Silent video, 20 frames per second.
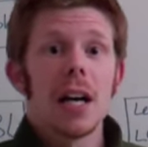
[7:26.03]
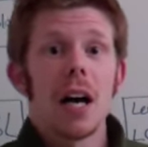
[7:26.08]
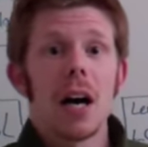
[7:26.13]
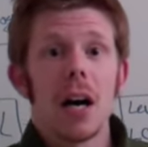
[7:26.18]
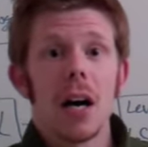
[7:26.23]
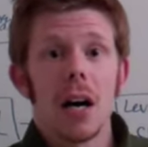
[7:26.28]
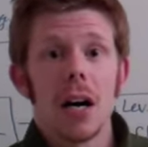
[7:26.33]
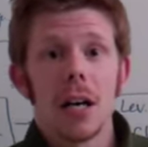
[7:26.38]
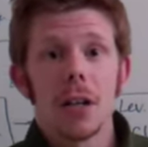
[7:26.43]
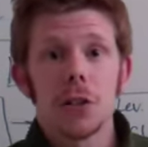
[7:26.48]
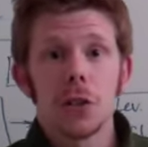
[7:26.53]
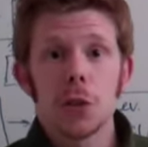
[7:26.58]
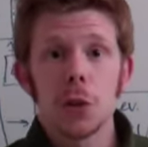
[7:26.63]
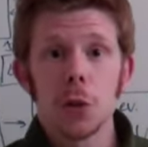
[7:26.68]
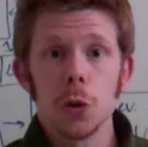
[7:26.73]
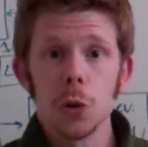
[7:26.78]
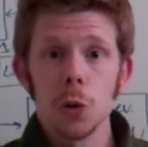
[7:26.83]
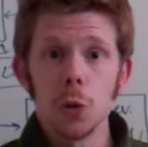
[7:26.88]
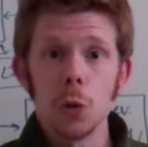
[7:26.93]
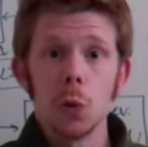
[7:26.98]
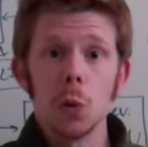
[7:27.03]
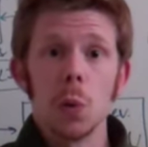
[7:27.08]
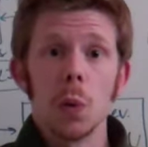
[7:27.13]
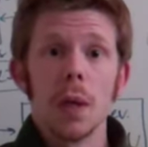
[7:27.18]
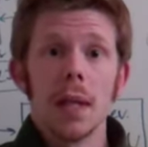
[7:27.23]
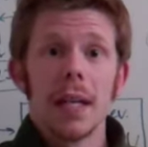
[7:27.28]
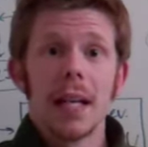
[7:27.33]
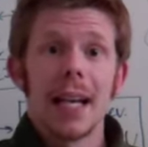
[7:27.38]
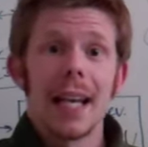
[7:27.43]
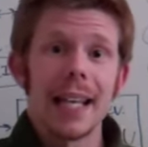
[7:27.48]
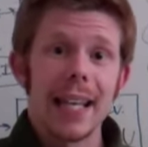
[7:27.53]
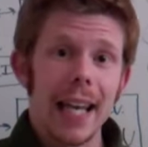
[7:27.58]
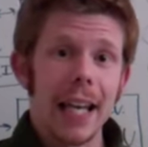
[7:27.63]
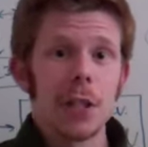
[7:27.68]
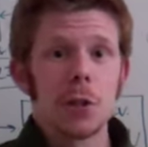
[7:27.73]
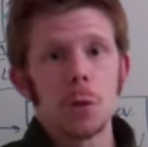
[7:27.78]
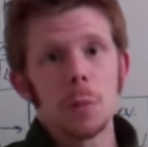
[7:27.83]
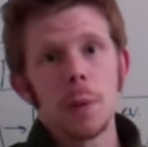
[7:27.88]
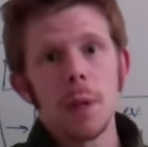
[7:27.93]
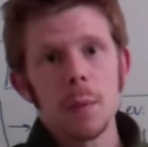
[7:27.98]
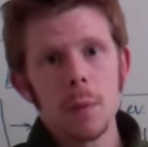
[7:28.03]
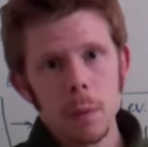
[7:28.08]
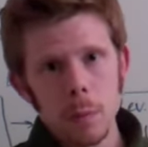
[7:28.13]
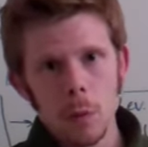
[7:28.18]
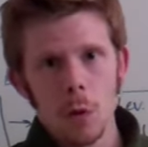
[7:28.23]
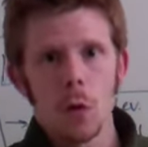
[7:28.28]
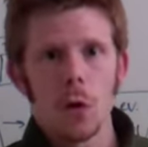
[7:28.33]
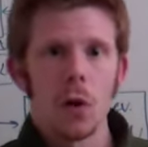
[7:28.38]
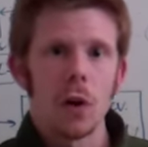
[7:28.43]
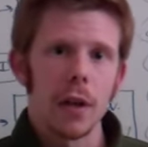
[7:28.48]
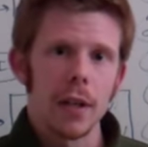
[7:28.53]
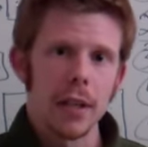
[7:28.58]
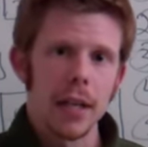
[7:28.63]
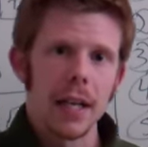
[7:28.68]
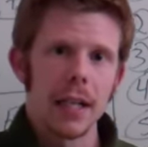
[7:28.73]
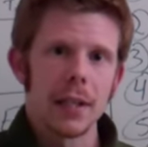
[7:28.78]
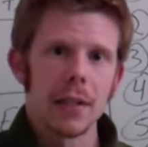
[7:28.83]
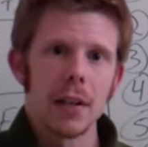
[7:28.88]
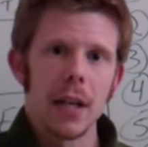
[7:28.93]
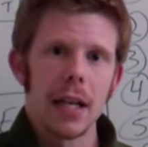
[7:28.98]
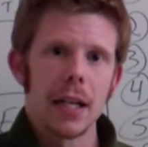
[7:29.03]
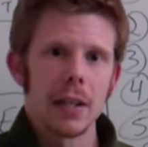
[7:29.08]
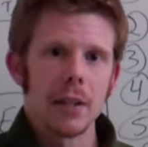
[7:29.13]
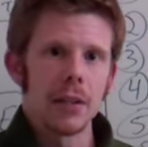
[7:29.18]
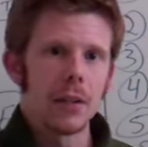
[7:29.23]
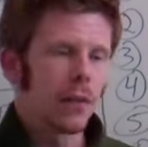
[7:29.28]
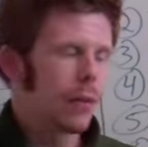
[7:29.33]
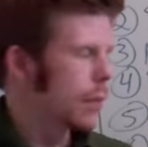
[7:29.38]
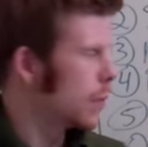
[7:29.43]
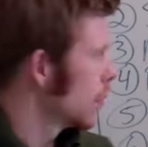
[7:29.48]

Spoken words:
to engage with people more and